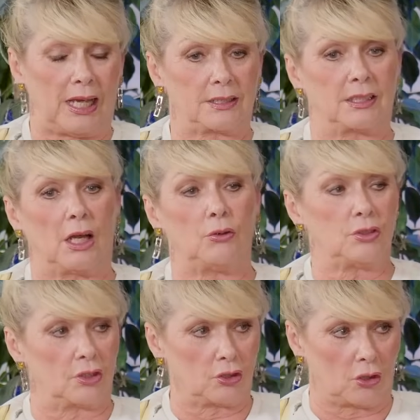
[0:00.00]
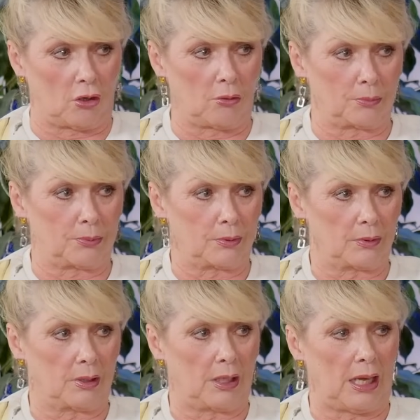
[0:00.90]
had to go to the top,
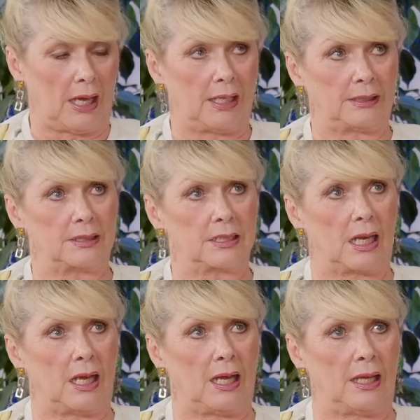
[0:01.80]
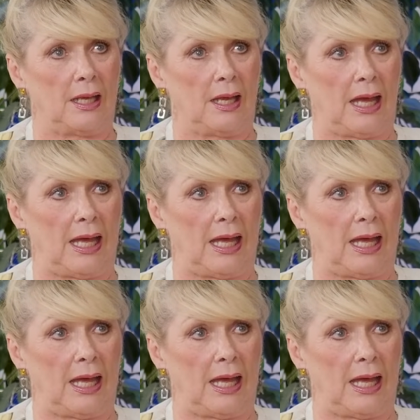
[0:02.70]
and uh,